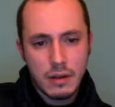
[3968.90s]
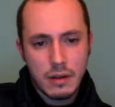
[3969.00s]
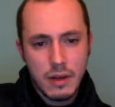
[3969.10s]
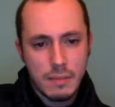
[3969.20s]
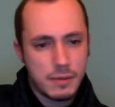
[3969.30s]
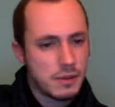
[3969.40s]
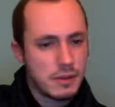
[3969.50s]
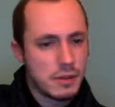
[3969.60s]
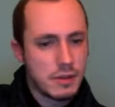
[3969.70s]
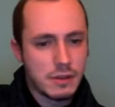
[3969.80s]
Yeah, position
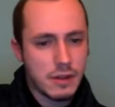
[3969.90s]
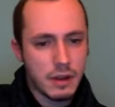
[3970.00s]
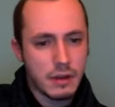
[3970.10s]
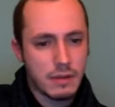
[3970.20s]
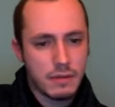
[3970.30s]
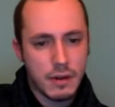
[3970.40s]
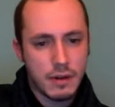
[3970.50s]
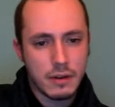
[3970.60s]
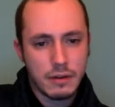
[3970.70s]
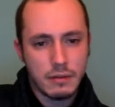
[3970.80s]
looks like very
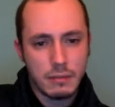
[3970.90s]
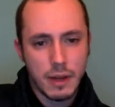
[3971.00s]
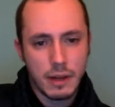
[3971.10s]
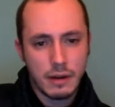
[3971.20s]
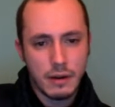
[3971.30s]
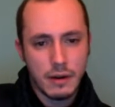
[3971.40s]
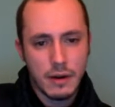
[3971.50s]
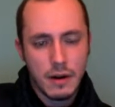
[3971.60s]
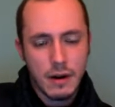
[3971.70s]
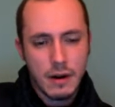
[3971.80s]
good for black now.
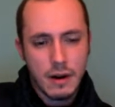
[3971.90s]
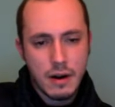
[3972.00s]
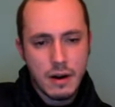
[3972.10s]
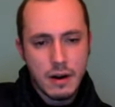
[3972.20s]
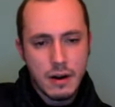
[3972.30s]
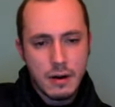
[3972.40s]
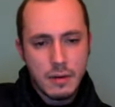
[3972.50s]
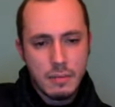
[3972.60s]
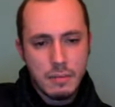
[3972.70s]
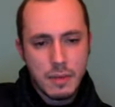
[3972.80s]

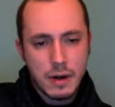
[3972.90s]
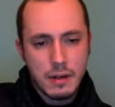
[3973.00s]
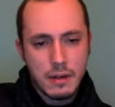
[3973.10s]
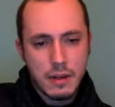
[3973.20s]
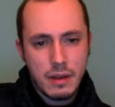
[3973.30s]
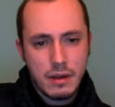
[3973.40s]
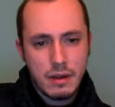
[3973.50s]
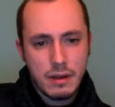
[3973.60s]
But I think